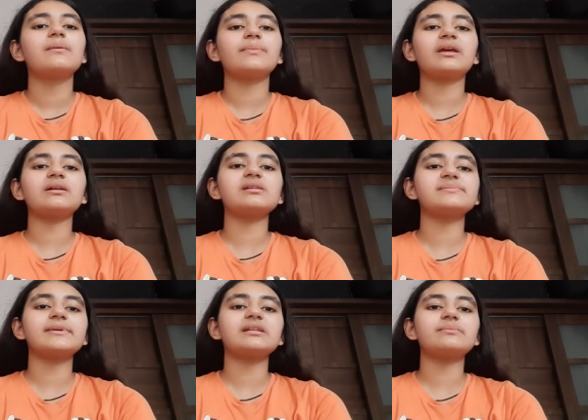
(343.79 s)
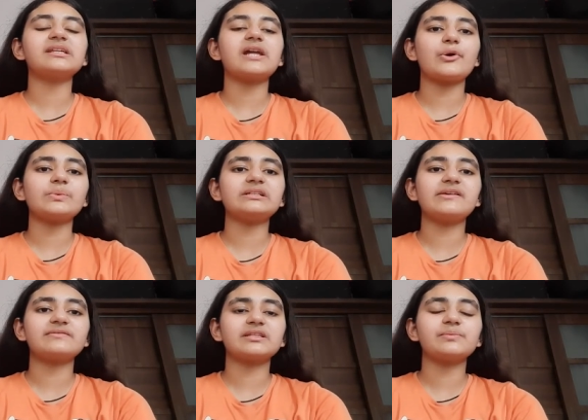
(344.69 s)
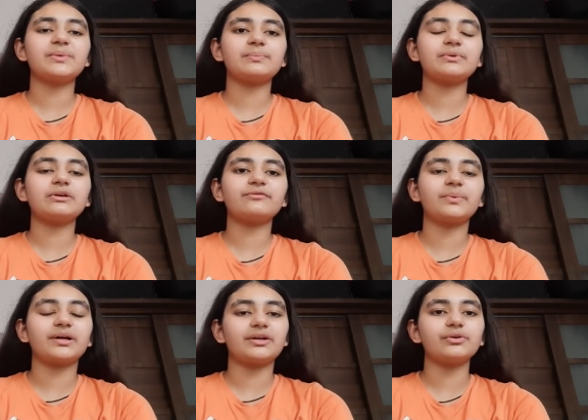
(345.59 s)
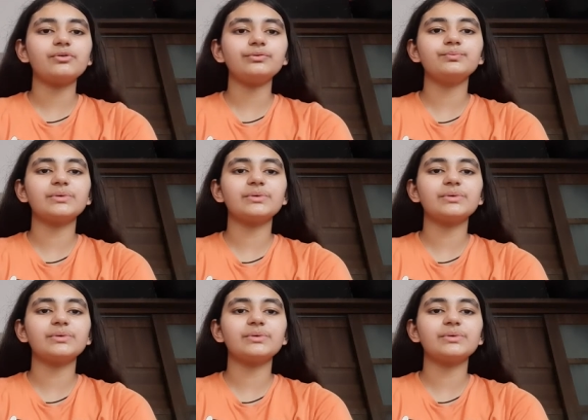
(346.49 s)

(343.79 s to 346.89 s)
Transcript: Because Bellamy now believes in the people of Bardo